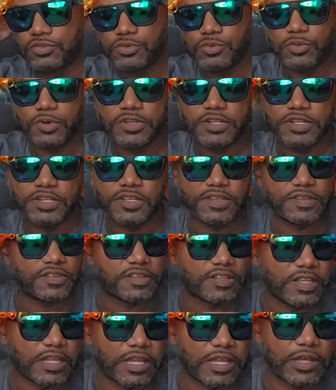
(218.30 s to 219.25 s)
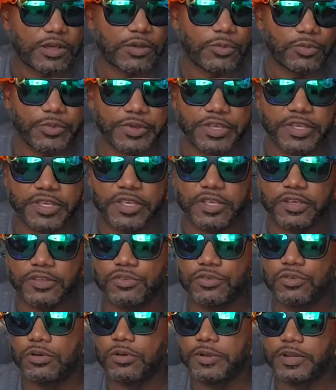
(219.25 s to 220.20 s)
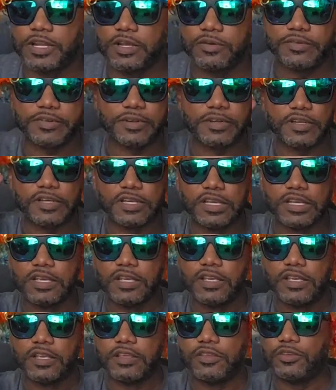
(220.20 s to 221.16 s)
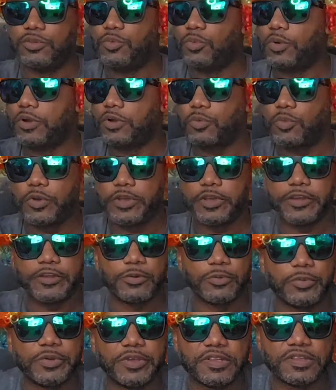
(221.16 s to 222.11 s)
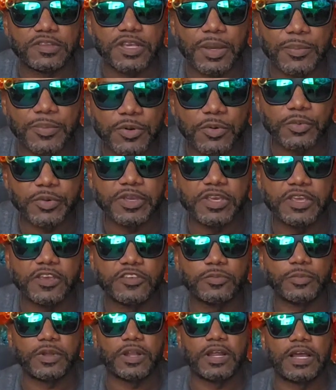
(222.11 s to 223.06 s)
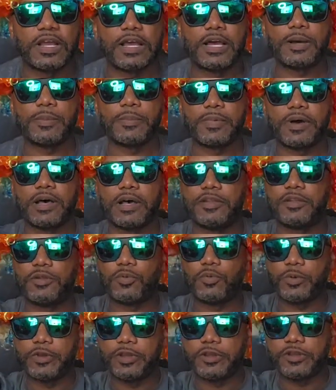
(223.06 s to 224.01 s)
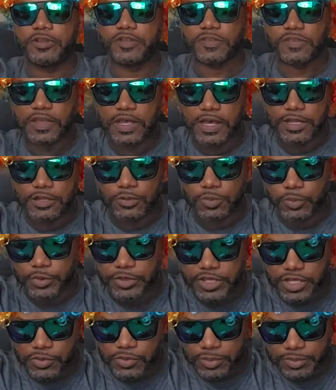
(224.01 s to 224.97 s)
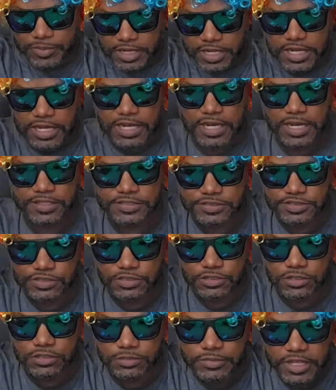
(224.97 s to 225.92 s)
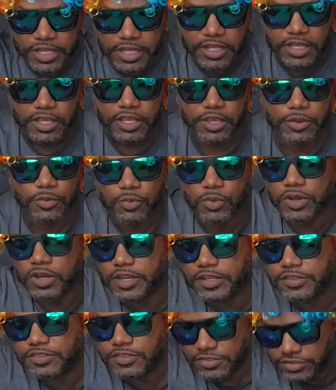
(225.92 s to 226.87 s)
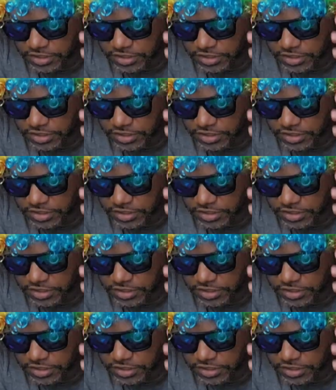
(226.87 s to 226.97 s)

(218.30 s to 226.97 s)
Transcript: you one of these clown wigs or whatever you want to wear with type of wigs. But I got mine to wear this Halloween with my costume. It was